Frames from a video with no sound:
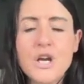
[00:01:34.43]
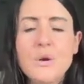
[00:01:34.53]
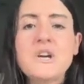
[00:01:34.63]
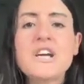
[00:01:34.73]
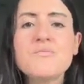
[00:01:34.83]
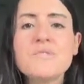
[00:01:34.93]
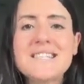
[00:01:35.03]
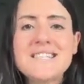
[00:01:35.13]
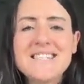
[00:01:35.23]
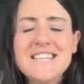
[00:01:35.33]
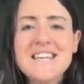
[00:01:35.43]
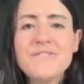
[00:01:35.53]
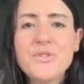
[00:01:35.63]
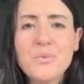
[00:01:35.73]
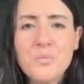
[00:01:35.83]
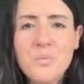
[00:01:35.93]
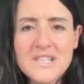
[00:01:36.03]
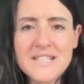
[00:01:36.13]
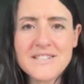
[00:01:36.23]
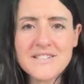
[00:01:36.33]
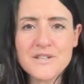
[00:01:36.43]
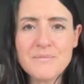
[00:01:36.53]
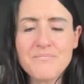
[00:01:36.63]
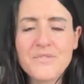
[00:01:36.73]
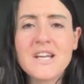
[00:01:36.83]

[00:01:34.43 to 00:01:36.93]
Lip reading: We can receive the wisdom,